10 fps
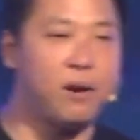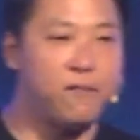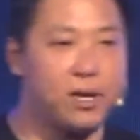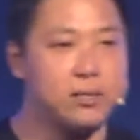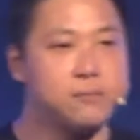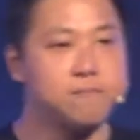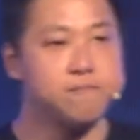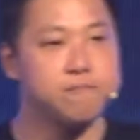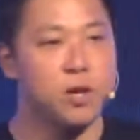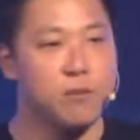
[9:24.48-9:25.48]
of my fund,
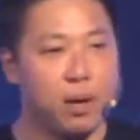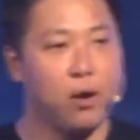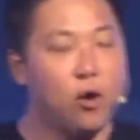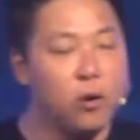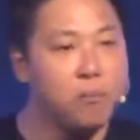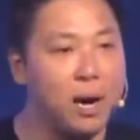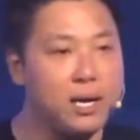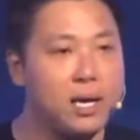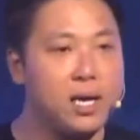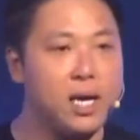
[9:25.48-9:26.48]
of my own
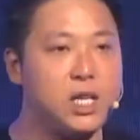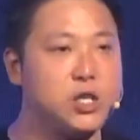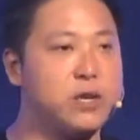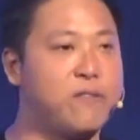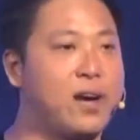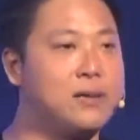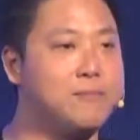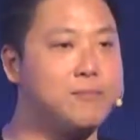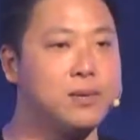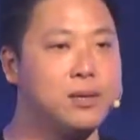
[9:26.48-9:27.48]
money into the fund.
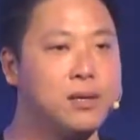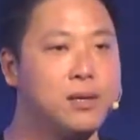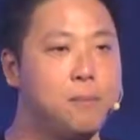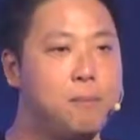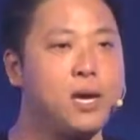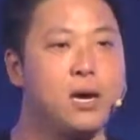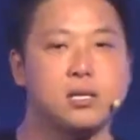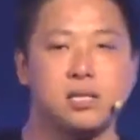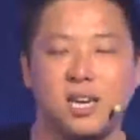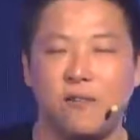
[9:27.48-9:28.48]

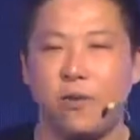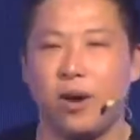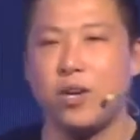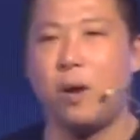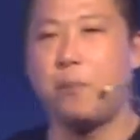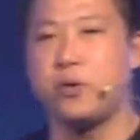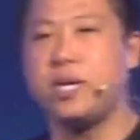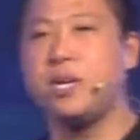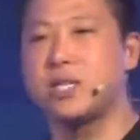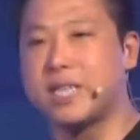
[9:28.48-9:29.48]
Because if you are not
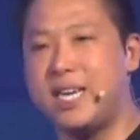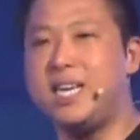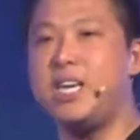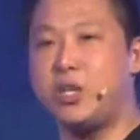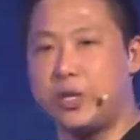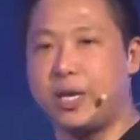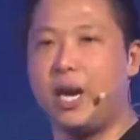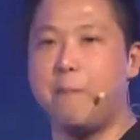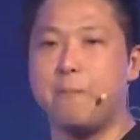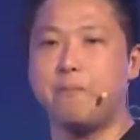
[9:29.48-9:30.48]
putting your skin into the
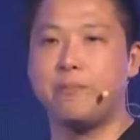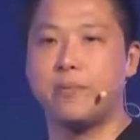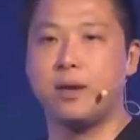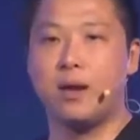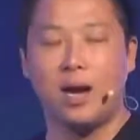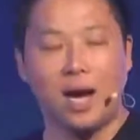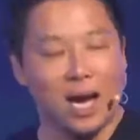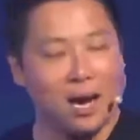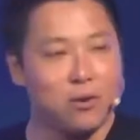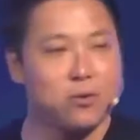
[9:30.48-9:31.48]
game,
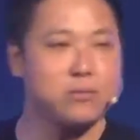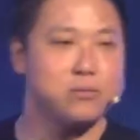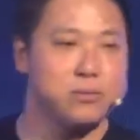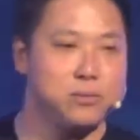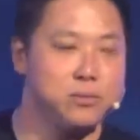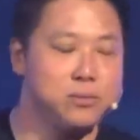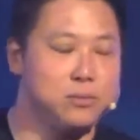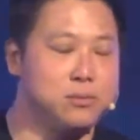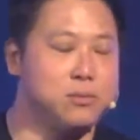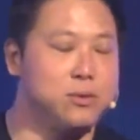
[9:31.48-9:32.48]
how
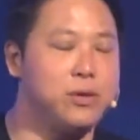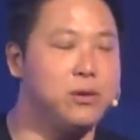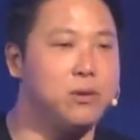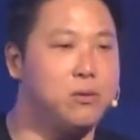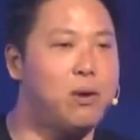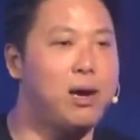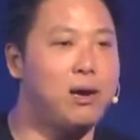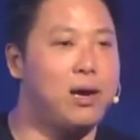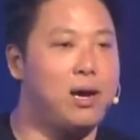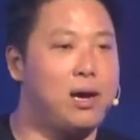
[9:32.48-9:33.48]
will
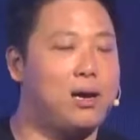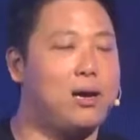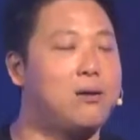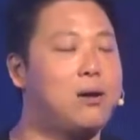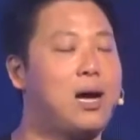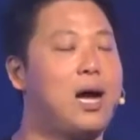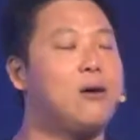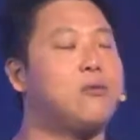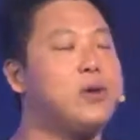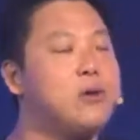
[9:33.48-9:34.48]

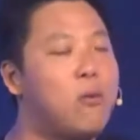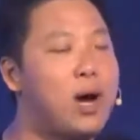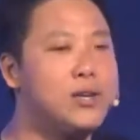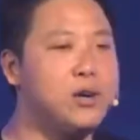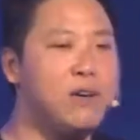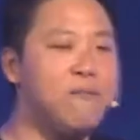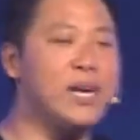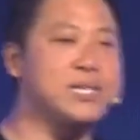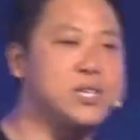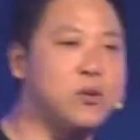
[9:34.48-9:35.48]
you want your
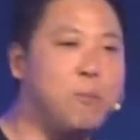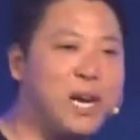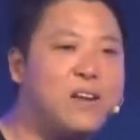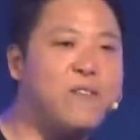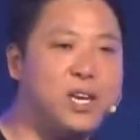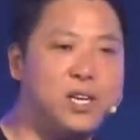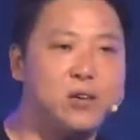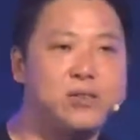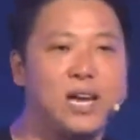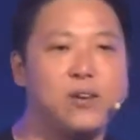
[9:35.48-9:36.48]
investor to believe in
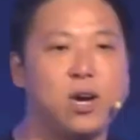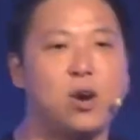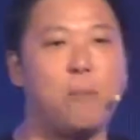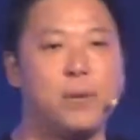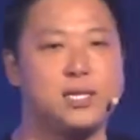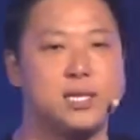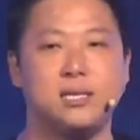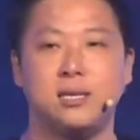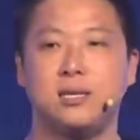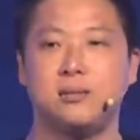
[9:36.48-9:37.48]
you that you are
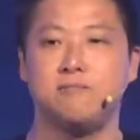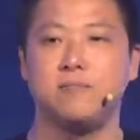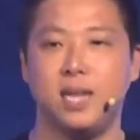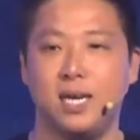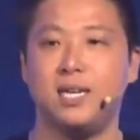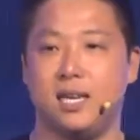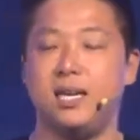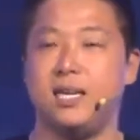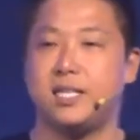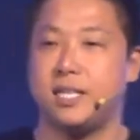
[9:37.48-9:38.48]
committed
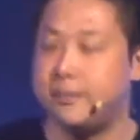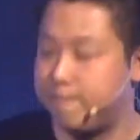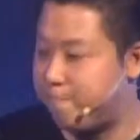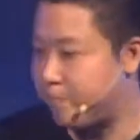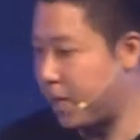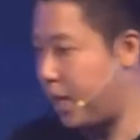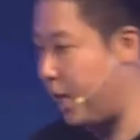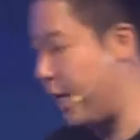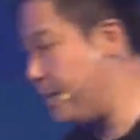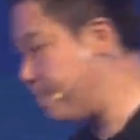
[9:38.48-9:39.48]
in this seat?
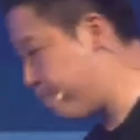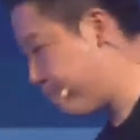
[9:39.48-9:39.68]
Okay?